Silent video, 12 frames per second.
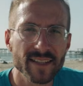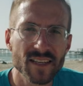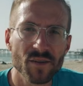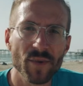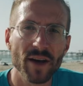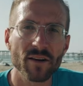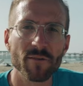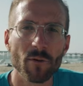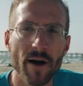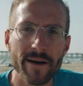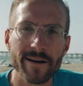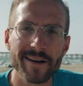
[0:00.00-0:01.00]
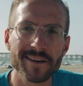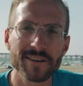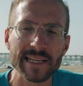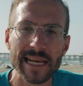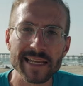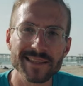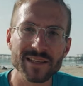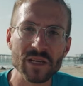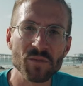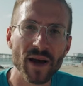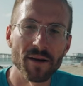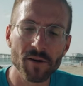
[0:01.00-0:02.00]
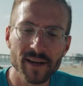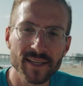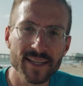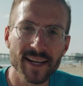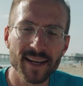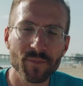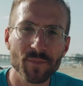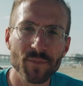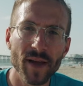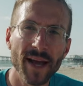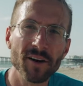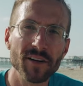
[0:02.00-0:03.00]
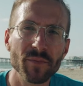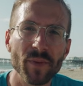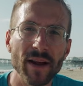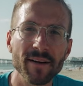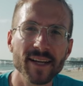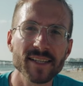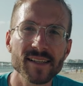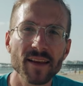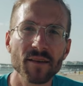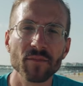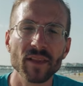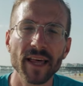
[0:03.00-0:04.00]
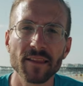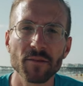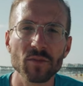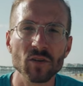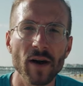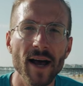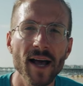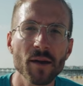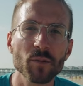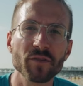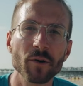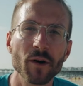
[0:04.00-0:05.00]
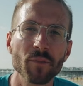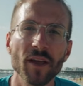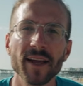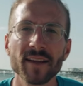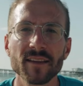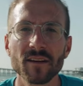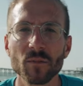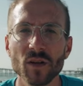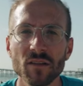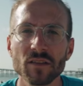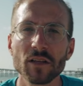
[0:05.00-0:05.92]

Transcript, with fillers: decent amount of water on your skates, you might want to take out your bearings and let them dry before applying a little bit of